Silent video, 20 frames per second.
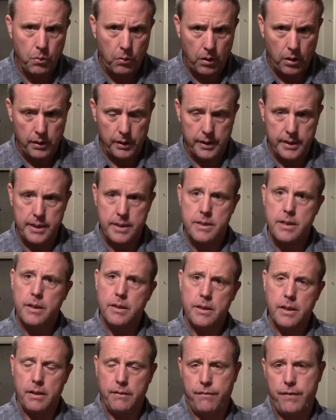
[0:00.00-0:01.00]
qualities
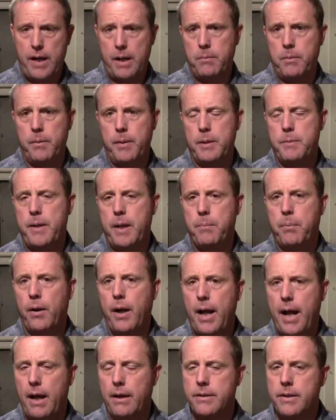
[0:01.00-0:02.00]
that the fiber-based
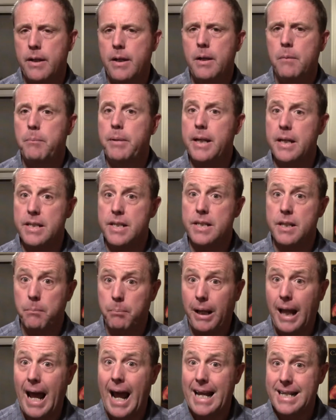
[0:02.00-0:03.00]
paper has because it's
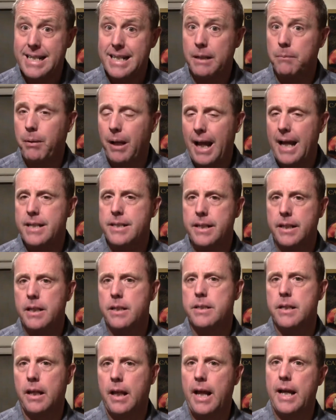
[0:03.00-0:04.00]
on plastic. Plastic
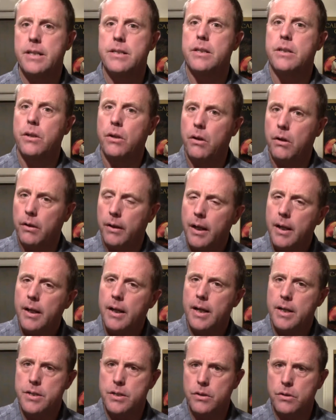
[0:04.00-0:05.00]
doesn't last as long
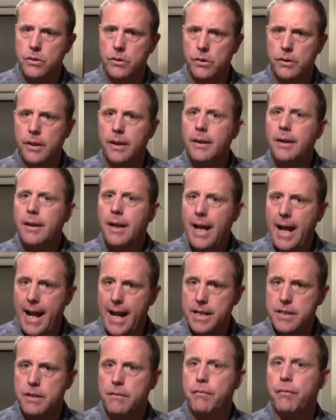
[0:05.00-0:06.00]
as a good
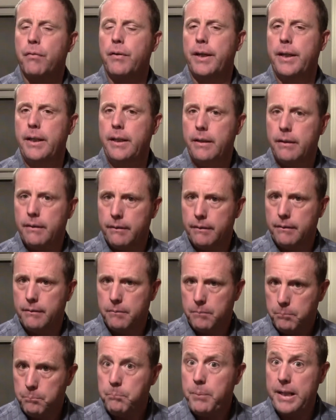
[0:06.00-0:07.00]
acid-free
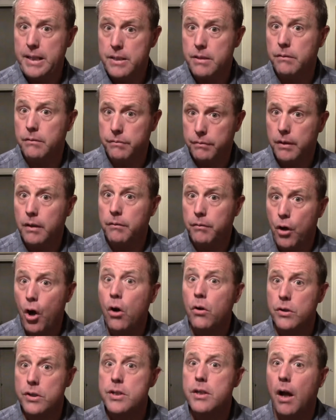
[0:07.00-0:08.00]
piece of
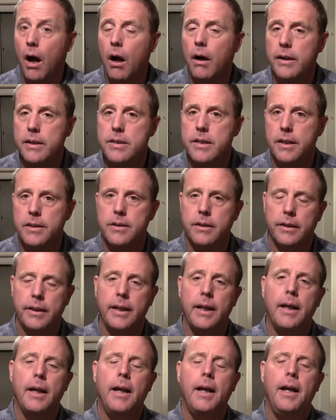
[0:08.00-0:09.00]
cardstock, essentially.